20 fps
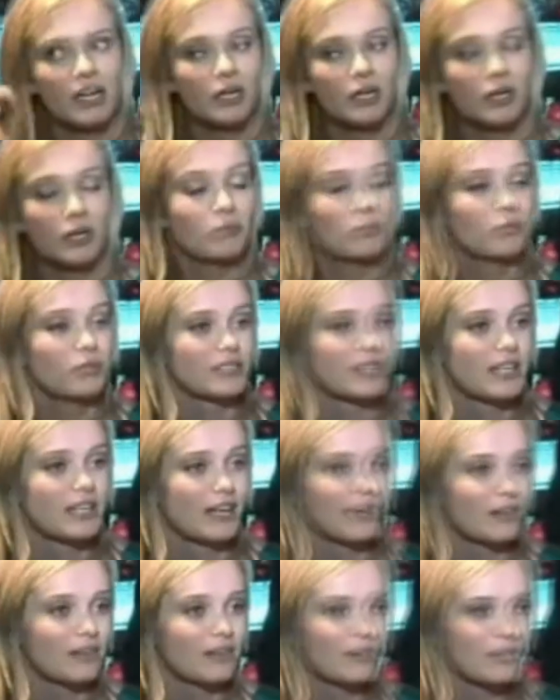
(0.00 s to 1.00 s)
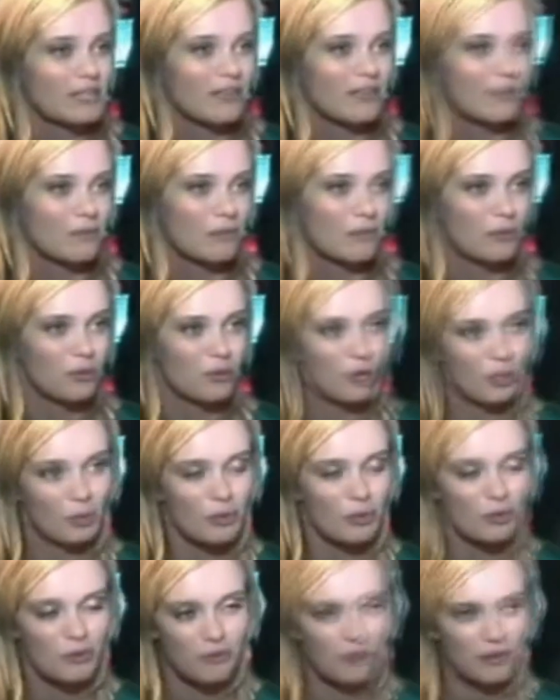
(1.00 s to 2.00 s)
I couldn't put it down. I was having people come
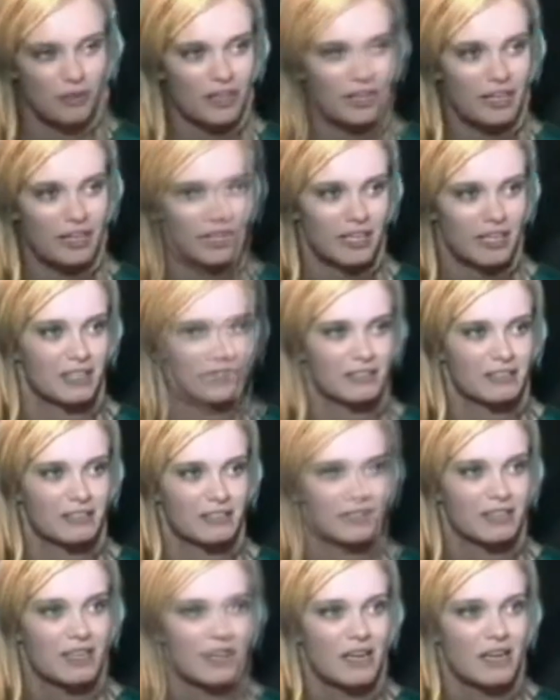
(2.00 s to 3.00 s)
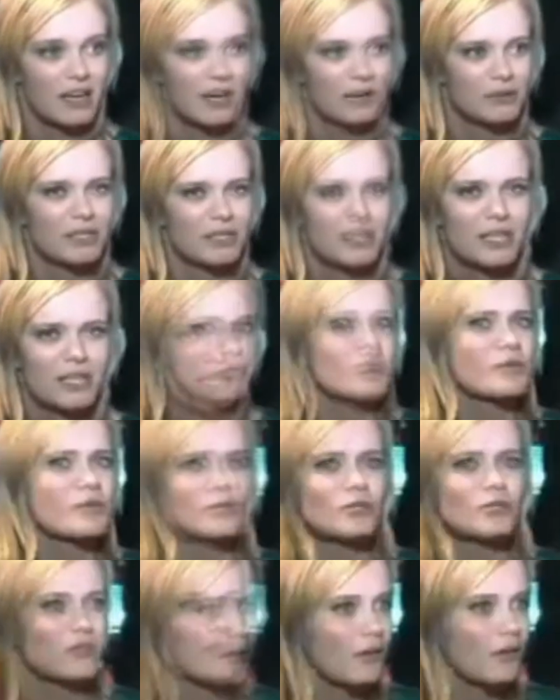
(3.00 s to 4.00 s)
over and I was like, yeah, just
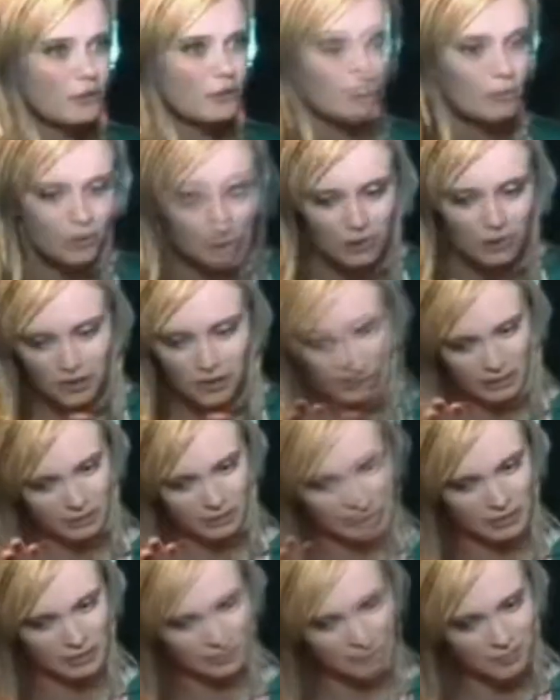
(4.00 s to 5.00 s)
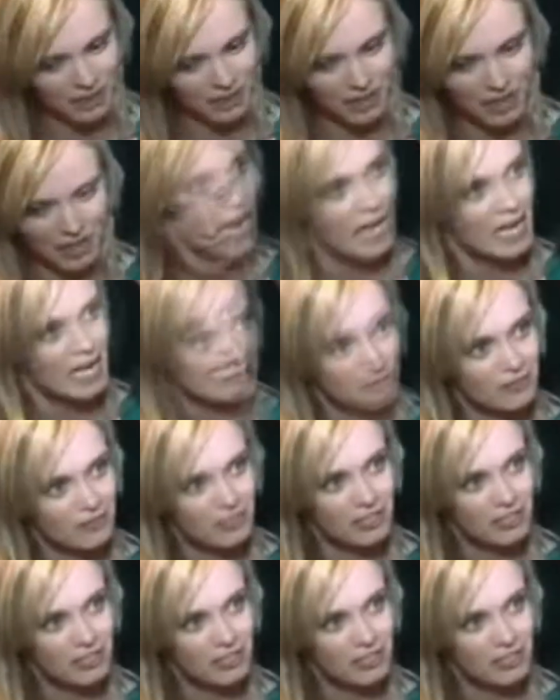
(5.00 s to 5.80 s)
make yourself comfortable. And I was like, I had to